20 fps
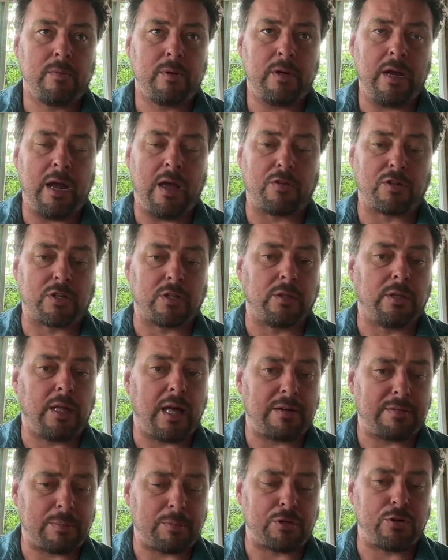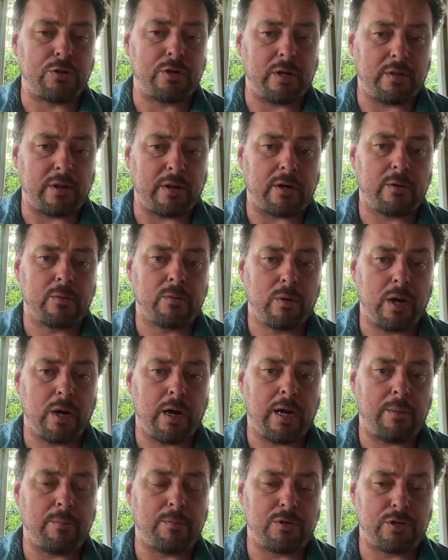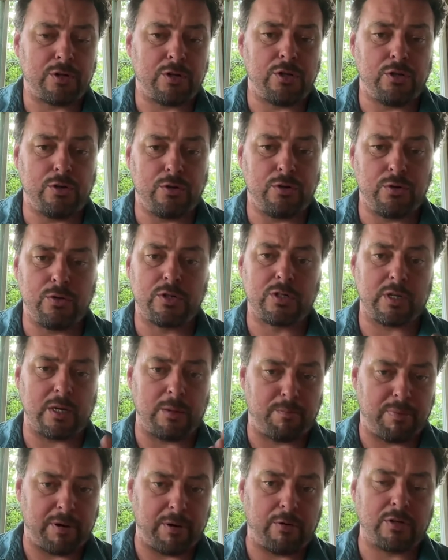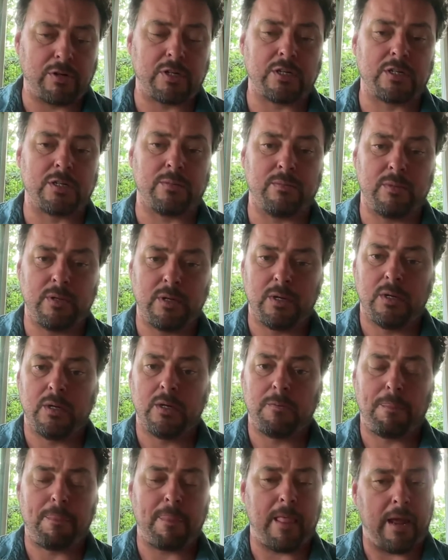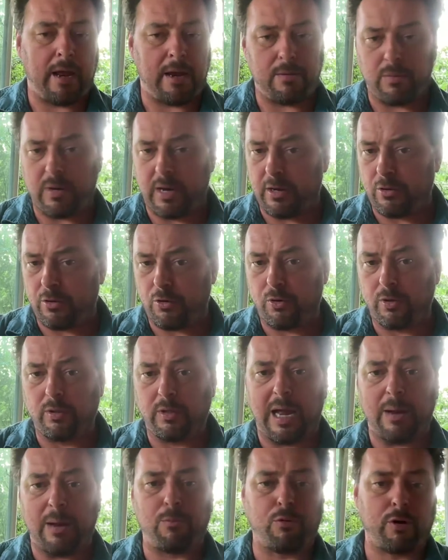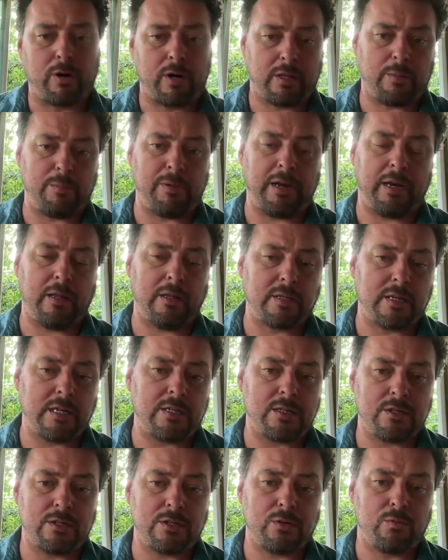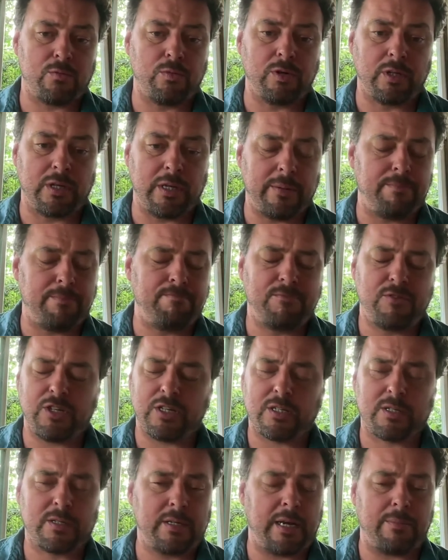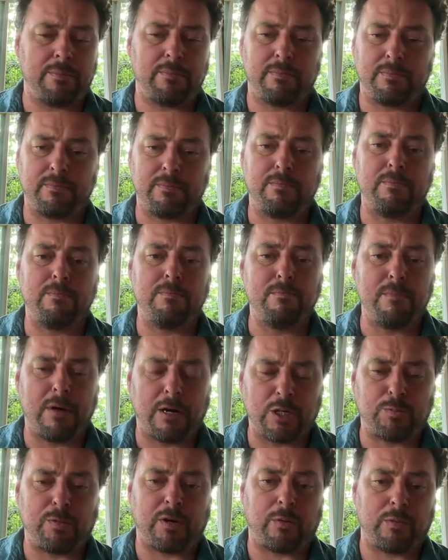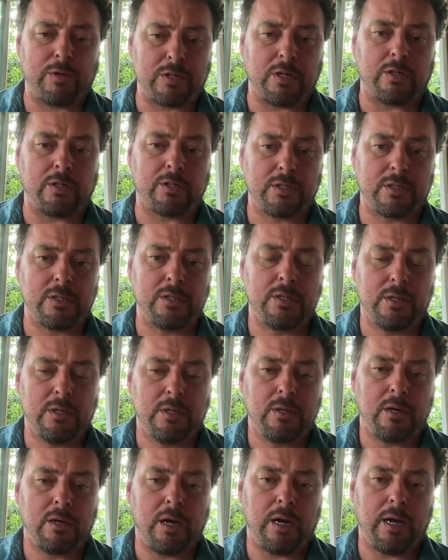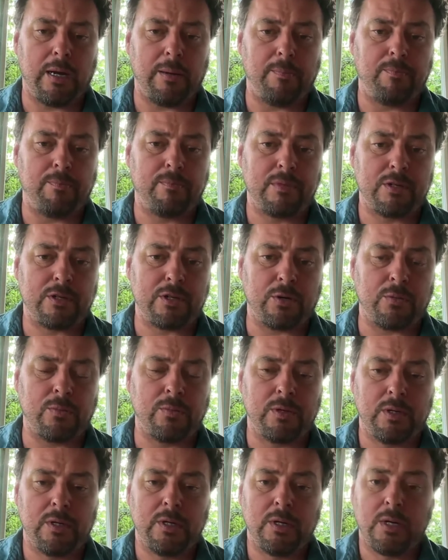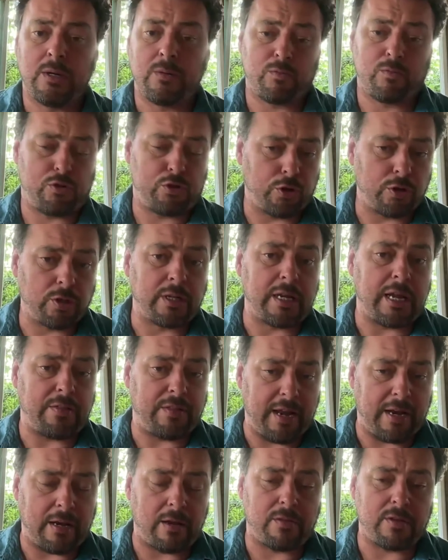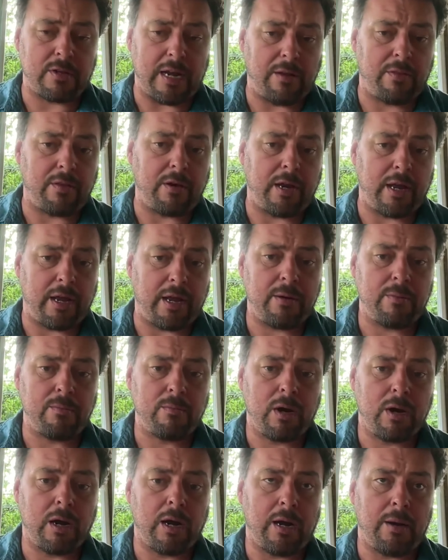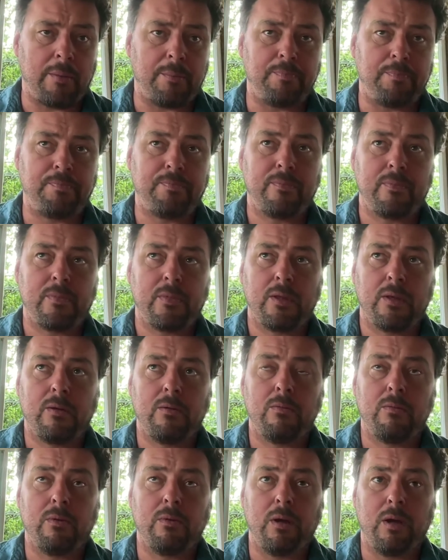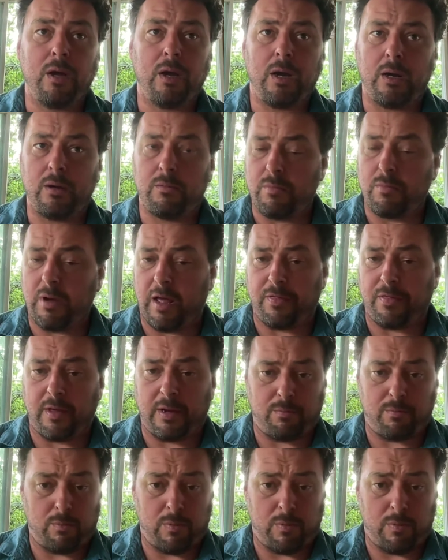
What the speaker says: yeah, there's a lot of opportunity there to use empiricism and good lab work at the beginning of the season to really just get much better results. So certainly at the end of the day, I think